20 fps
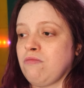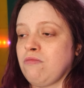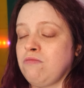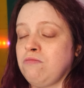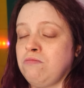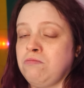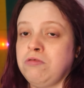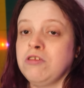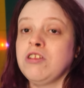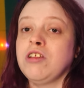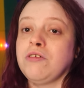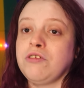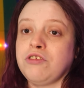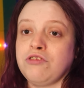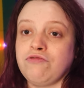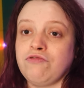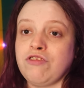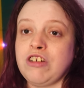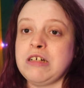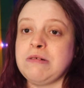But there was
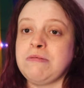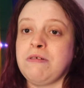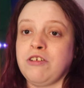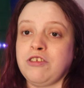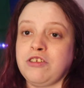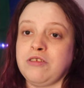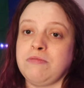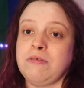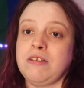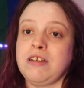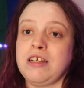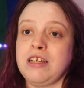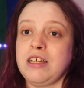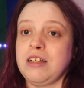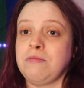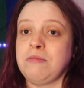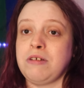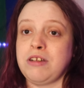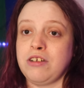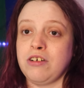a real
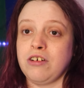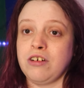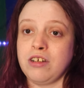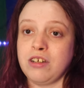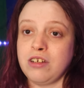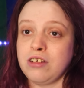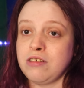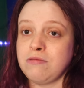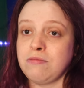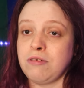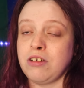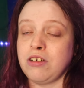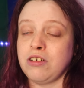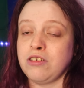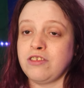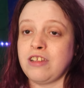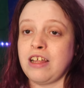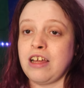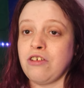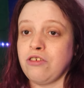possibility of me dying
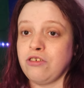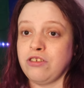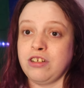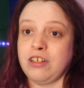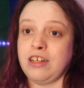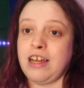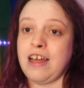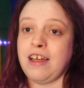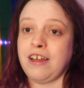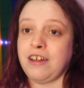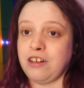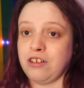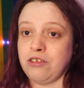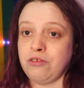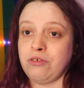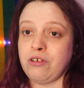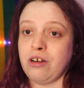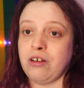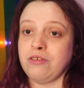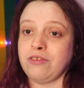because they couldn't get
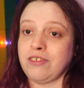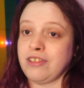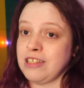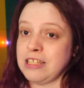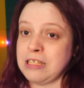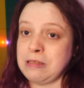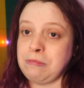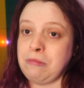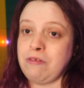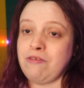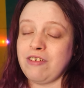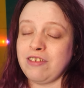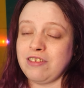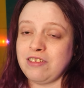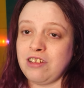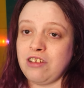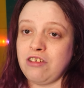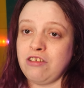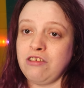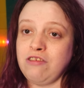glucose into me
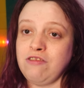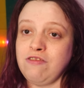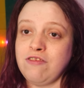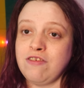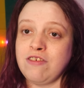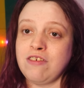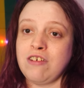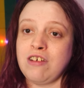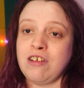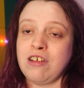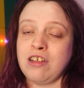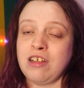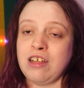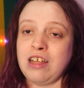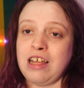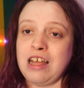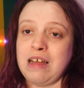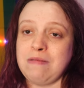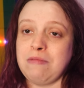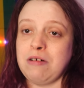fast enough.
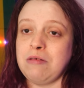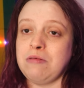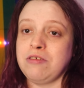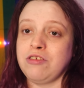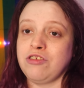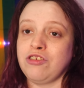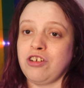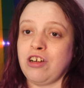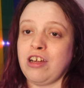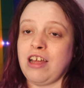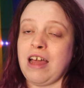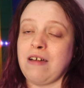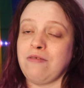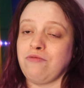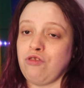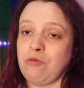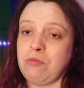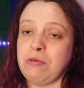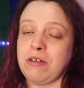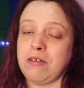My blood sugar
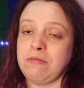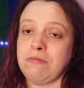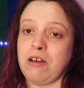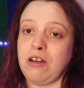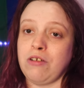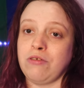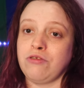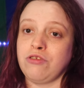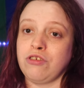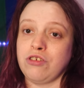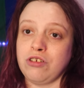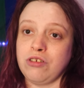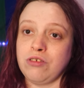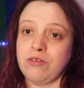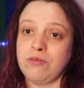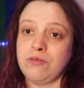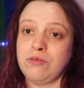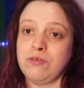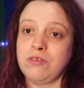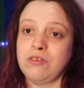kept dropping below
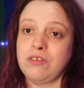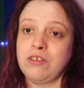2